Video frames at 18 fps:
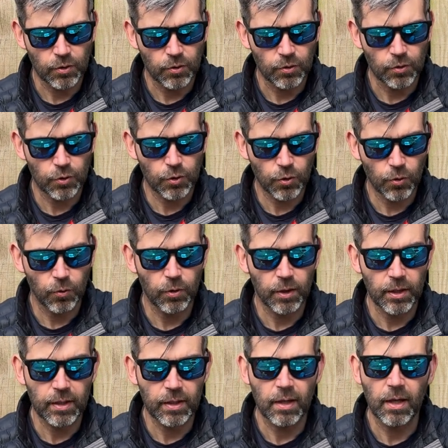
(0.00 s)

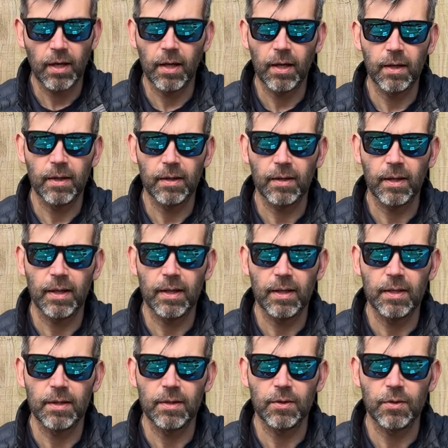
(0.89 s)
surely that
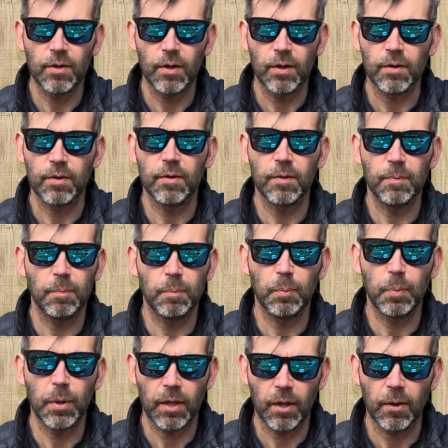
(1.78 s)
is just
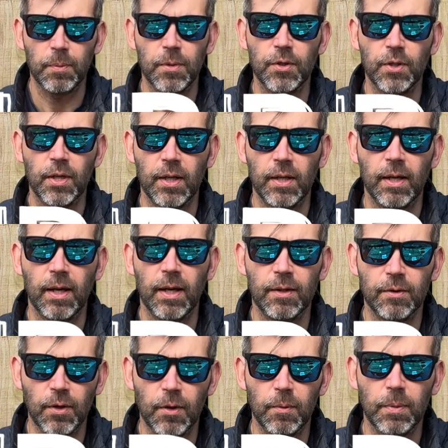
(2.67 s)
pick up your shit
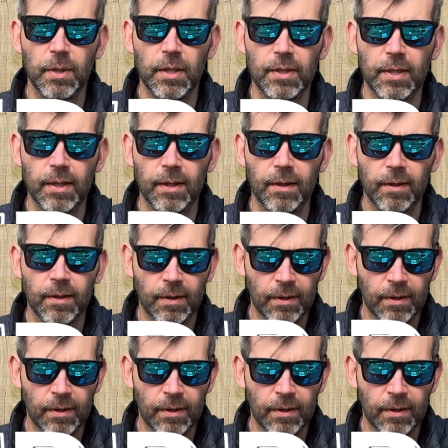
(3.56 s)
and don't be a dick.